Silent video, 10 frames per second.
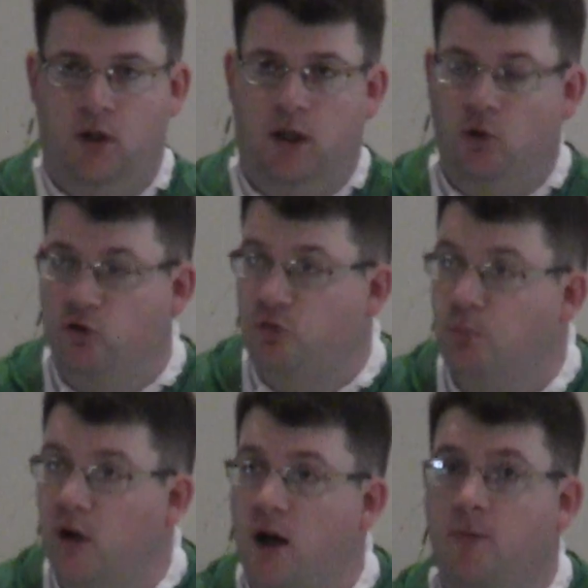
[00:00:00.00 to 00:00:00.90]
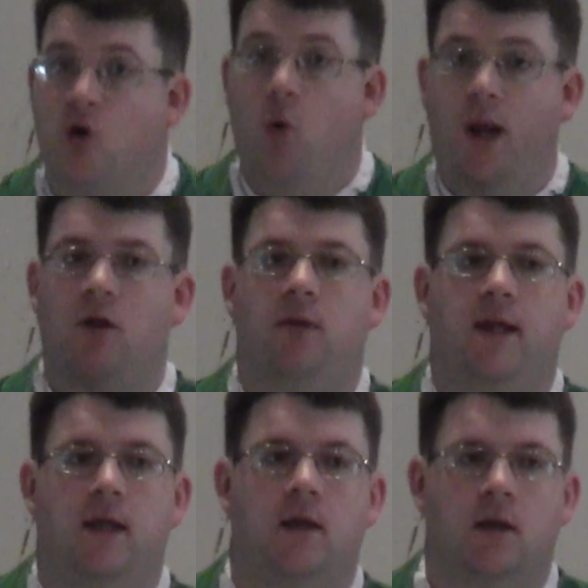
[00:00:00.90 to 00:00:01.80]
it will spring up
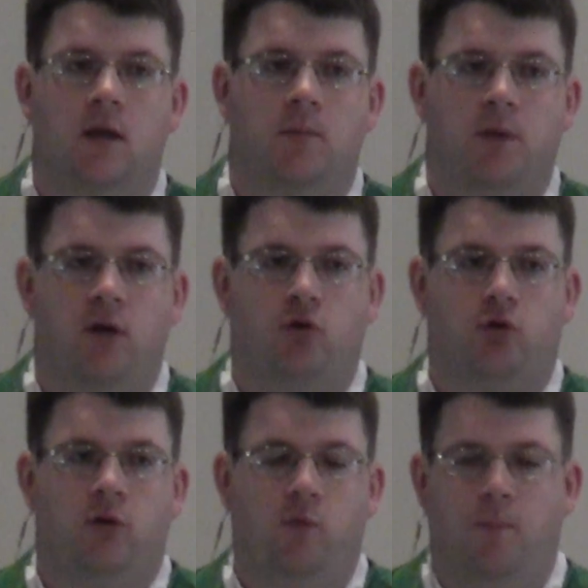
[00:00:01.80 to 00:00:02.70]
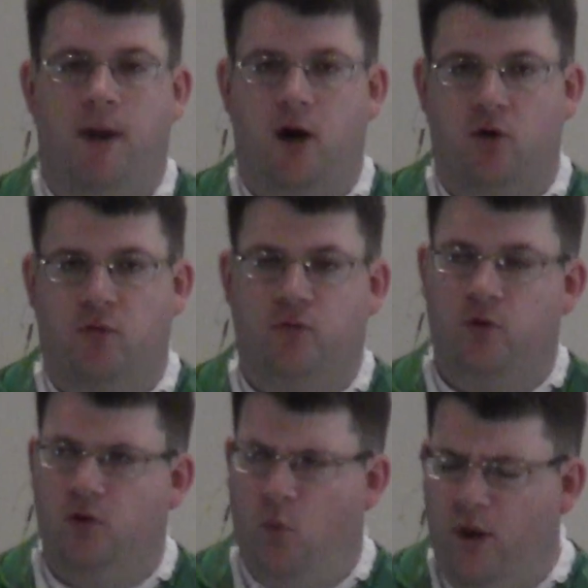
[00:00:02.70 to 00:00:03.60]
quickly, but it truly will bear no
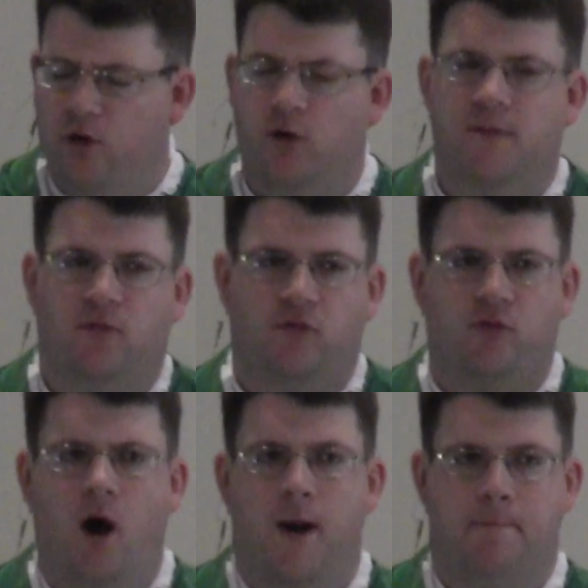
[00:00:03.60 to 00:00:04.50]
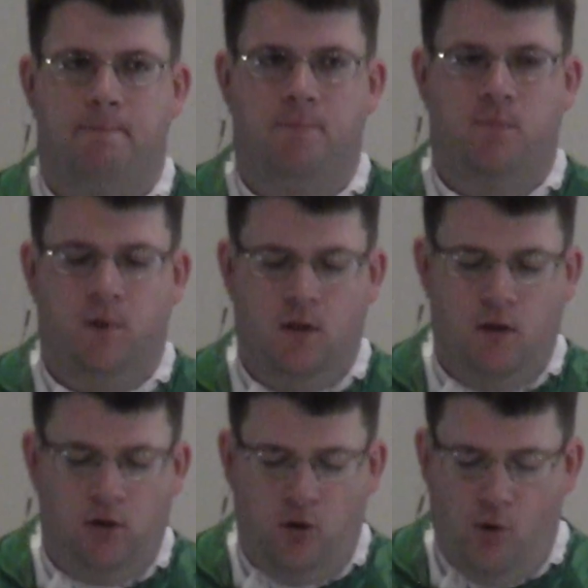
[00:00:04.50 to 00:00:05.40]
fruit. It will wither in the sun.
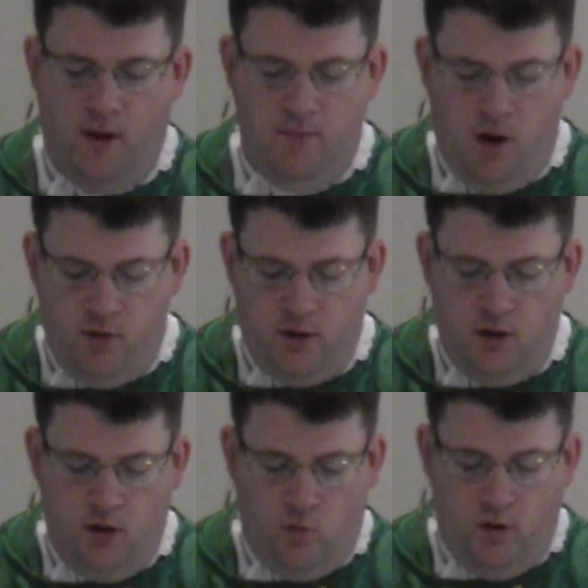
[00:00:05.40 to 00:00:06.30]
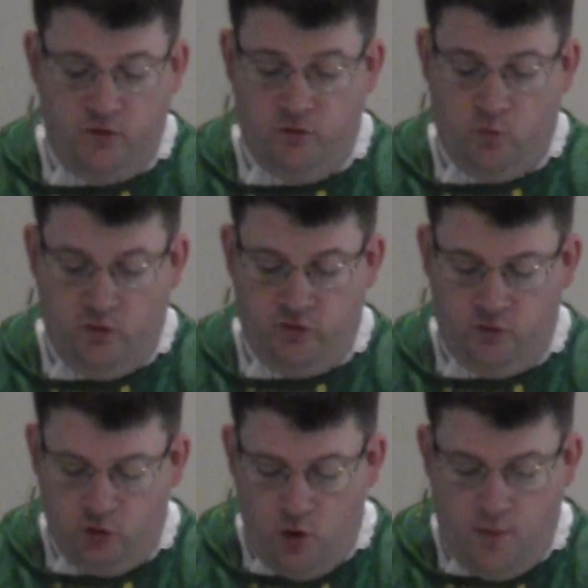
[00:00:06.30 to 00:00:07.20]
You know, my mother was, was
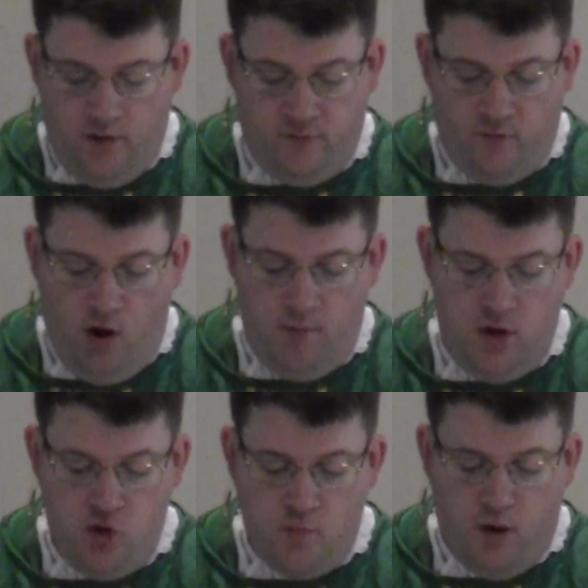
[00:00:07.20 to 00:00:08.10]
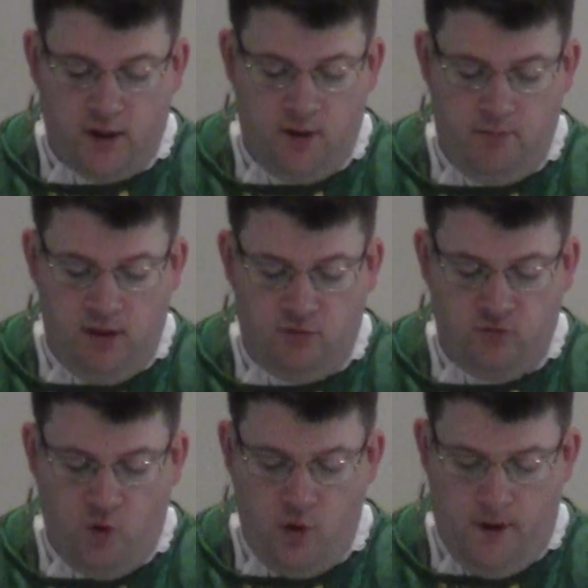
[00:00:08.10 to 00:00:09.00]
grew up on a farm in New Market,
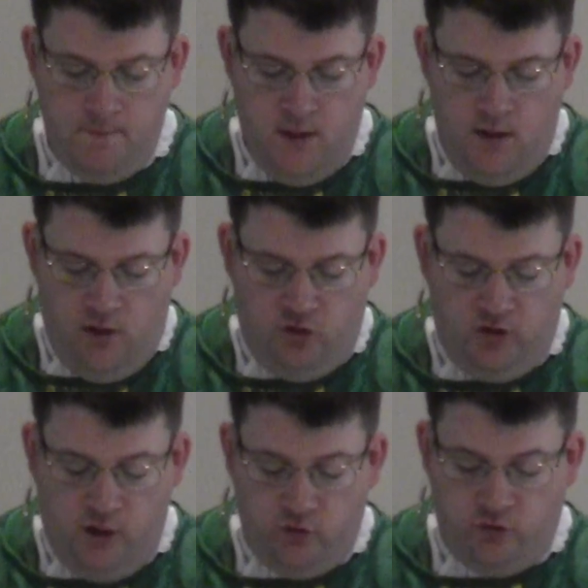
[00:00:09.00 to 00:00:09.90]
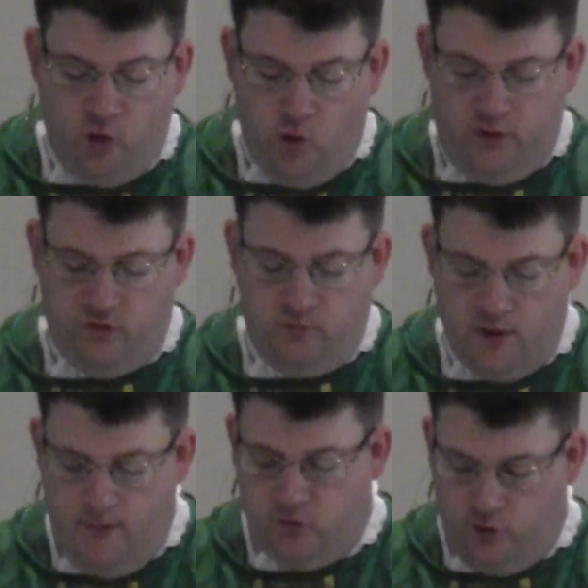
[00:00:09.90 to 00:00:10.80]
Minnesota, and she tells stories
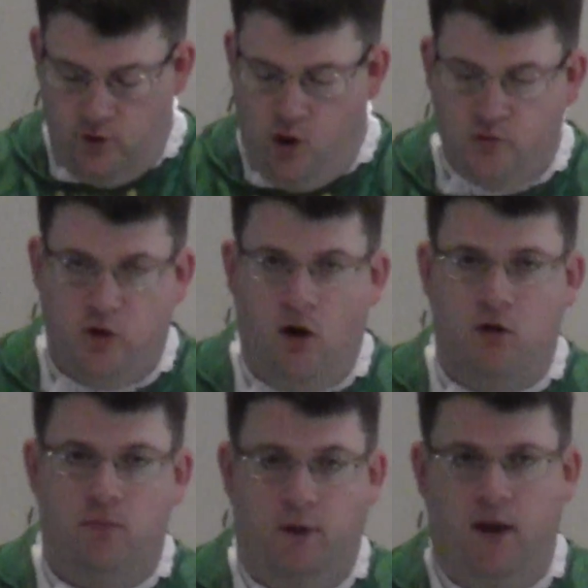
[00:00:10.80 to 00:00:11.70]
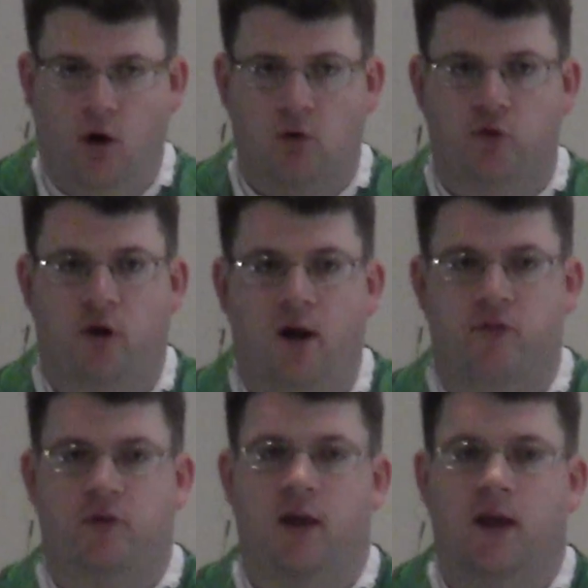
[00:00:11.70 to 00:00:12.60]
sometimes. Her and all of her un- my uncles and
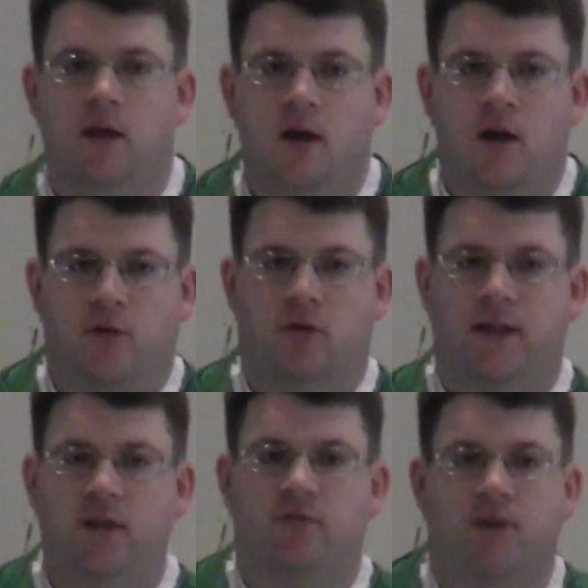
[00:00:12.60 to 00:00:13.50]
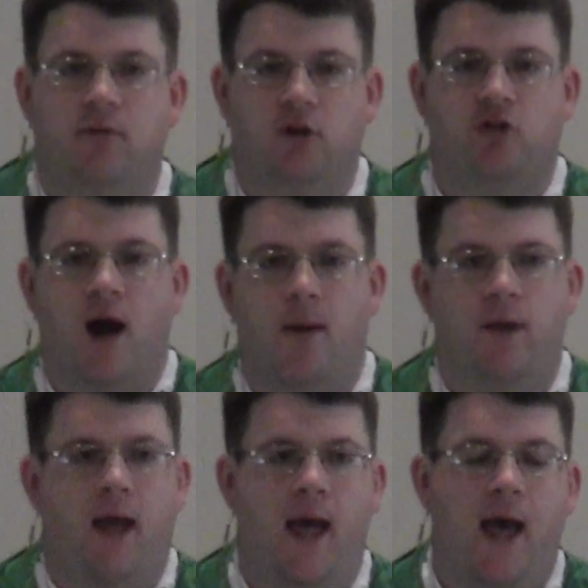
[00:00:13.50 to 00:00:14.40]
aunts saying the least favorite job
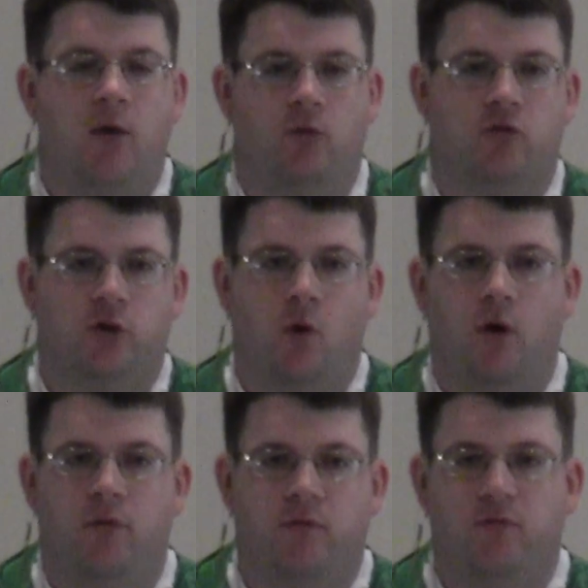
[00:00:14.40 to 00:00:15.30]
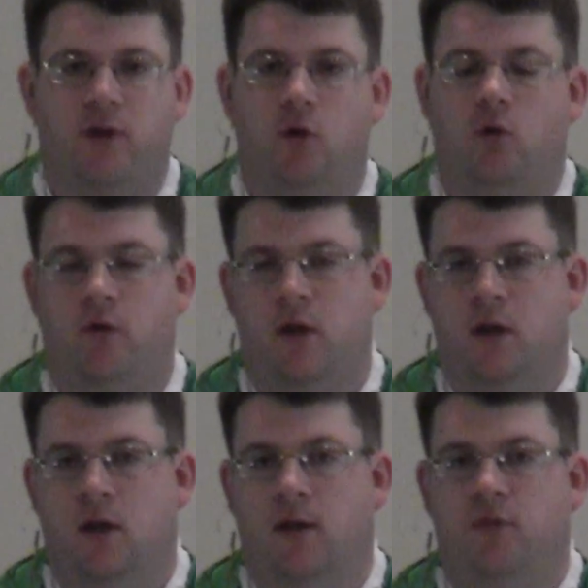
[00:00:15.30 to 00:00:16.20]
they had was to go out in the field
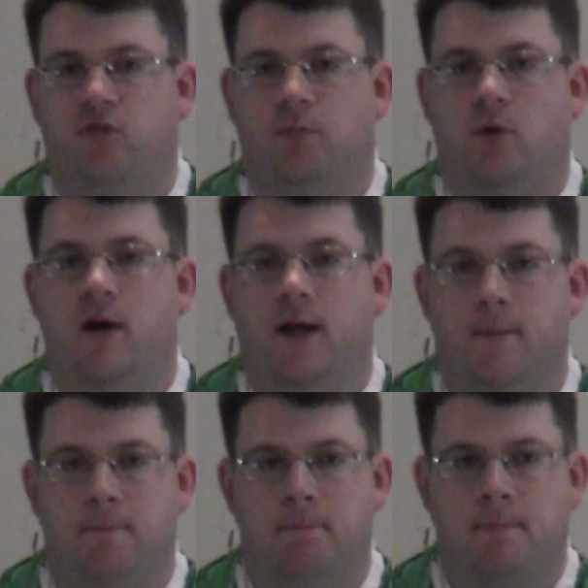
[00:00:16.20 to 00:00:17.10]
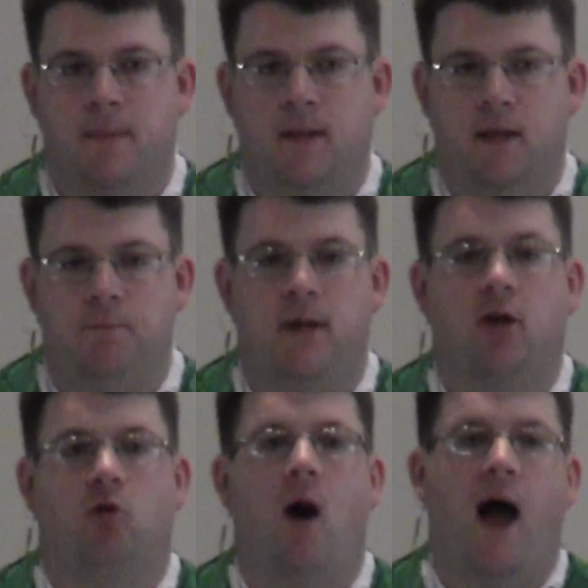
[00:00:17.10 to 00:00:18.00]
in the spring and
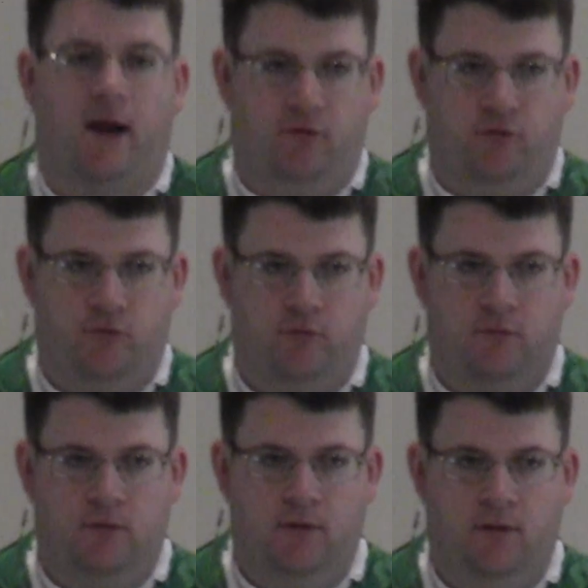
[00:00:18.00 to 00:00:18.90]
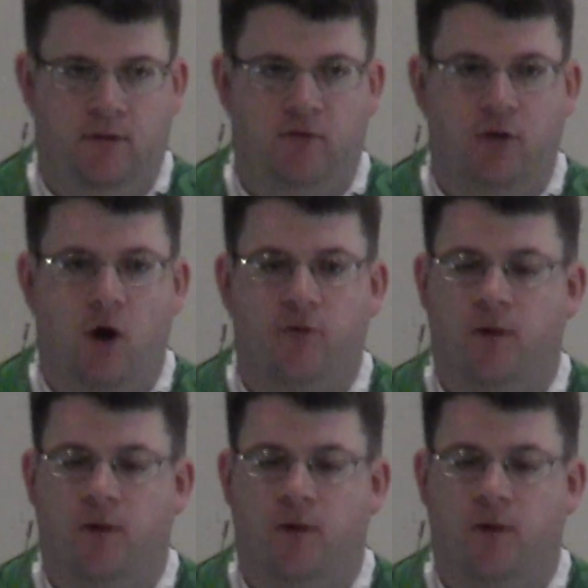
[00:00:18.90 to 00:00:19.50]
pick rocks. They have to go out